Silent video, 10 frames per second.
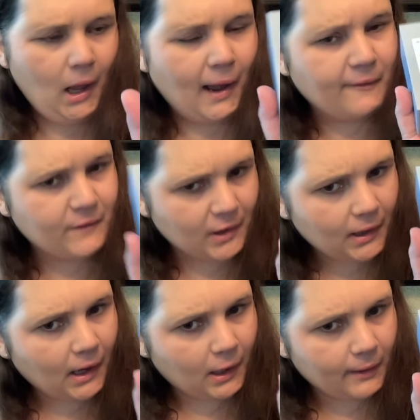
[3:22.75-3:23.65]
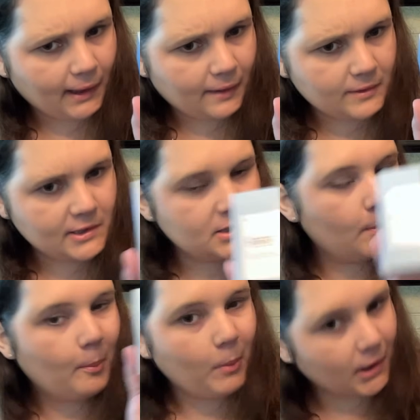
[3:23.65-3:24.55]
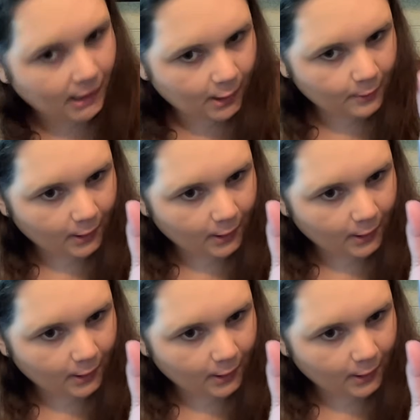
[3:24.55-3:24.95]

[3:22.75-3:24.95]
I feel like I already have this, but I don't